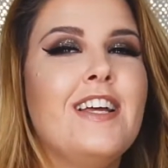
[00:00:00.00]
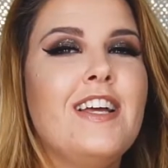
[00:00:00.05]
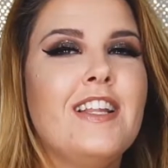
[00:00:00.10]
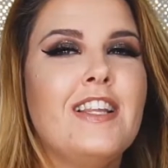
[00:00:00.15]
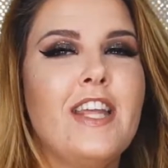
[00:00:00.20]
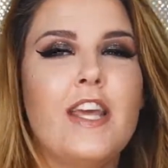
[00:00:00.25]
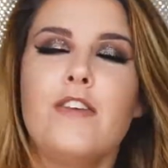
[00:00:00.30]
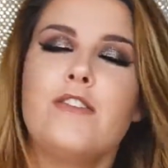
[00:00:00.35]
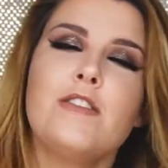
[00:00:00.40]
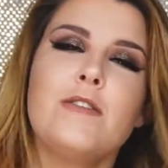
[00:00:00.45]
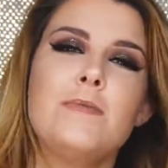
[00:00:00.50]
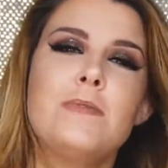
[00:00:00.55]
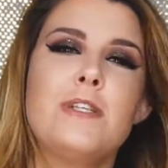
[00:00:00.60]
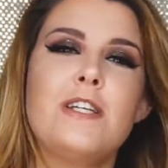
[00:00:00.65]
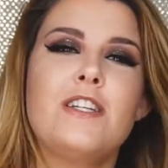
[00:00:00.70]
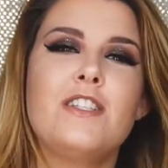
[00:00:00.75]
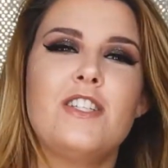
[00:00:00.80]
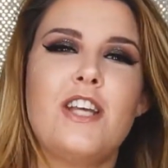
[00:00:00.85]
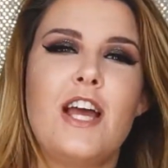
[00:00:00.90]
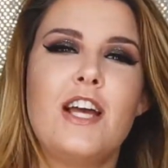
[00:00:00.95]
Leave some
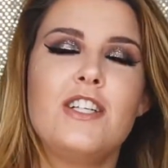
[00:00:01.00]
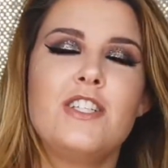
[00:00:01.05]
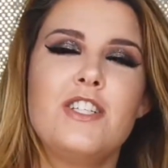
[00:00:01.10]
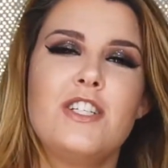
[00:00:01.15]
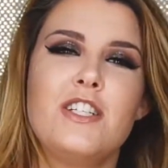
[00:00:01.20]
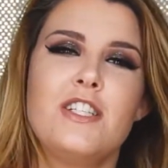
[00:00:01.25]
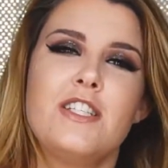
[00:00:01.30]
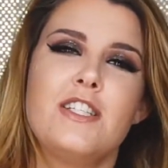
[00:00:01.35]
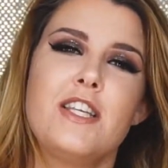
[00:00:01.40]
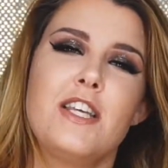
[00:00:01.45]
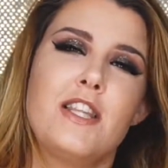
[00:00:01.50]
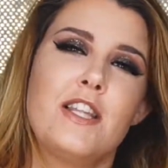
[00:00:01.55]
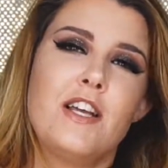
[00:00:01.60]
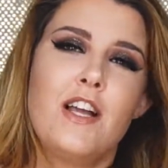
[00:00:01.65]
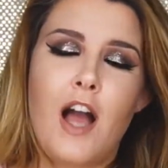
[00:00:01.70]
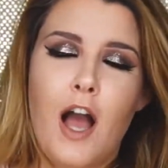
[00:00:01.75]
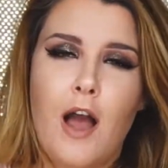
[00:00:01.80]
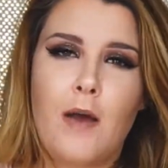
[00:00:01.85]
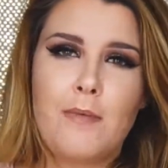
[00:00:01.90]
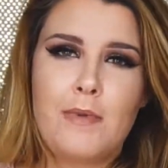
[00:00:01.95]
suggestions in the
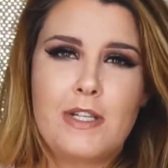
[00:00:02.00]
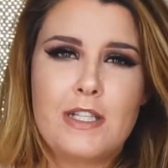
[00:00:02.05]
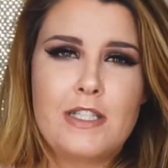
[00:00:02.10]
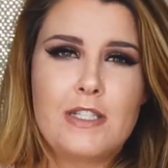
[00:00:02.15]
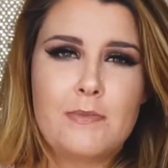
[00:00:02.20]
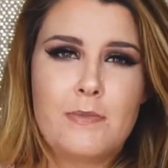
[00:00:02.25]
comments